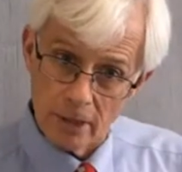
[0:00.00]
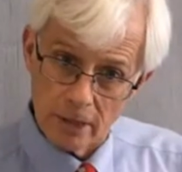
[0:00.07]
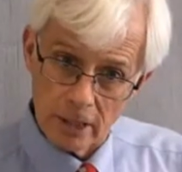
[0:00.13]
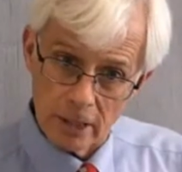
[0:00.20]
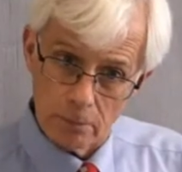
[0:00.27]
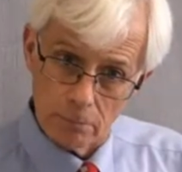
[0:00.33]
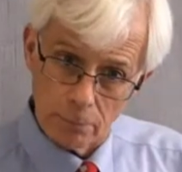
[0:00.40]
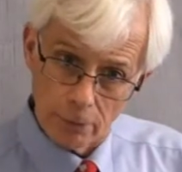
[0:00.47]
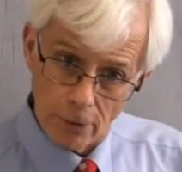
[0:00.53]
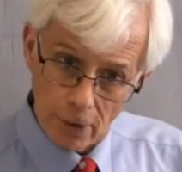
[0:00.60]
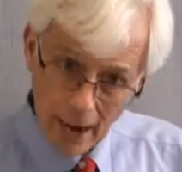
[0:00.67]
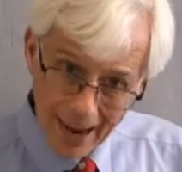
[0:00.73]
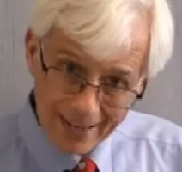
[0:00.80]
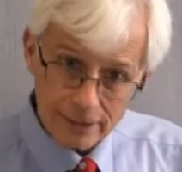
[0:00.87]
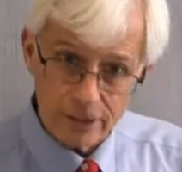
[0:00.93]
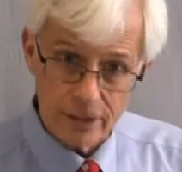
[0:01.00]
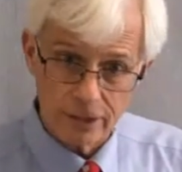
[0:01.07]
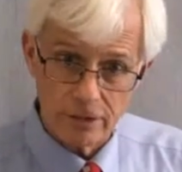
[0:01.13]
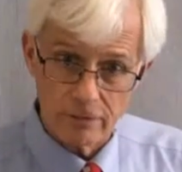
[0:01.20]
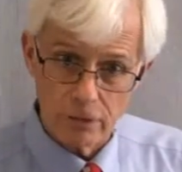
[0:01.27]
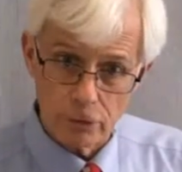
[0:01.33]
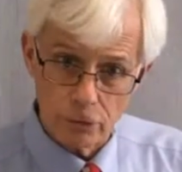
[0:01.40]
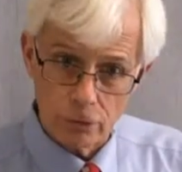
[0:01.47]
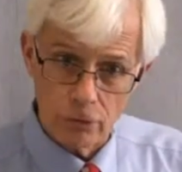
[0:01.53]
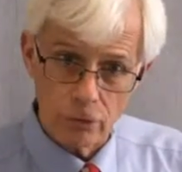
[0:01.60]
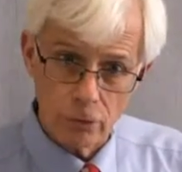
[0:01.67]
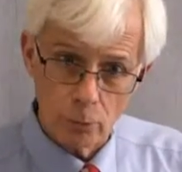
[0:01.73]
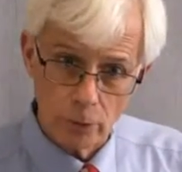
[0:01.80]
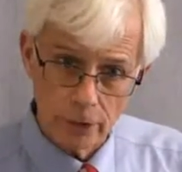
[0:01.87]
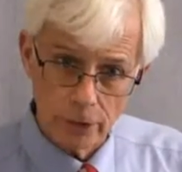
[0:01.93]
in practice of the truth
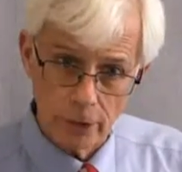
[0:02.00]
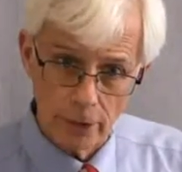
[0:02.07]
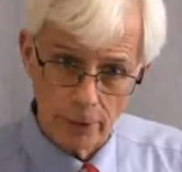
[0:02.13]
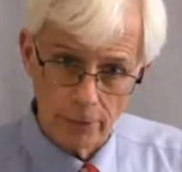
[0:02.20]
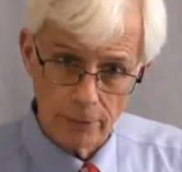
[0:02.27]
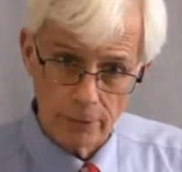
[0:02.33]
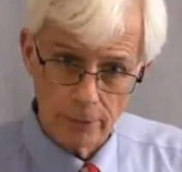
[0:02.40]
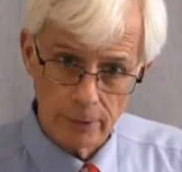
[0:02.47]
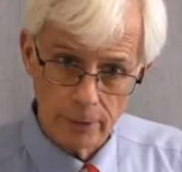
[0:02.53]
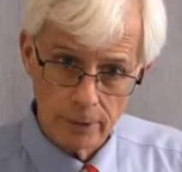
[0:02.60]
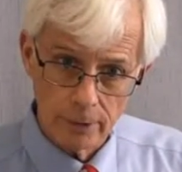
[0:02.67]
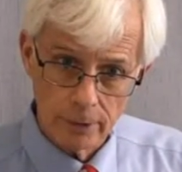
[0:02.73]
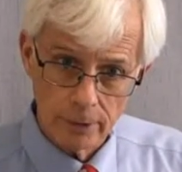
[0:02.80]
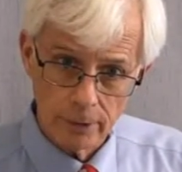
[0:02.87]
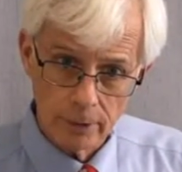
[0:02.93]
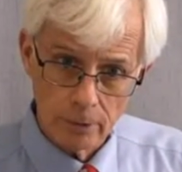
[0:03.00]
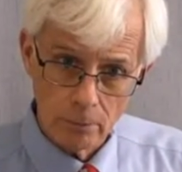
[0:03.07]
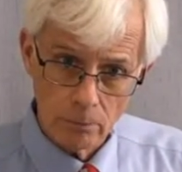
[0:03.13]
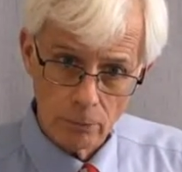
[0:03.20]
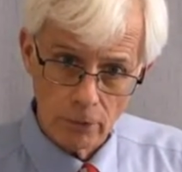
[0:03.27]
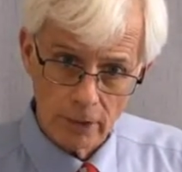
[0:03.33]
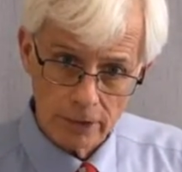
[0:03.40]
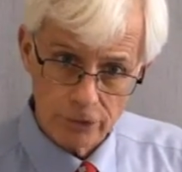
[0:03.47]
we know brings